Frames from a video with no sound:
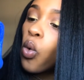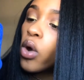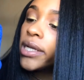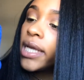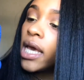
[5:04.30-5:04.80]

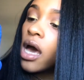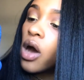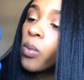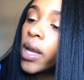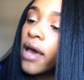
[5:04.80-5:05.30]
on there
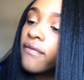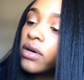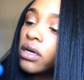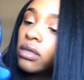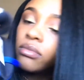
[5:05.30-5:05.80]
or
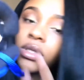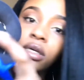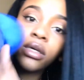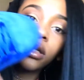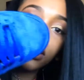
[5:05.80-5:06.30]
whatever.
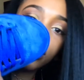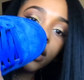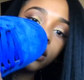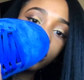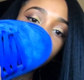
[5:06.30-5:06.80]

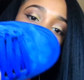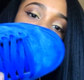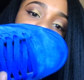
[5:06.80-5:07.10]
That's the little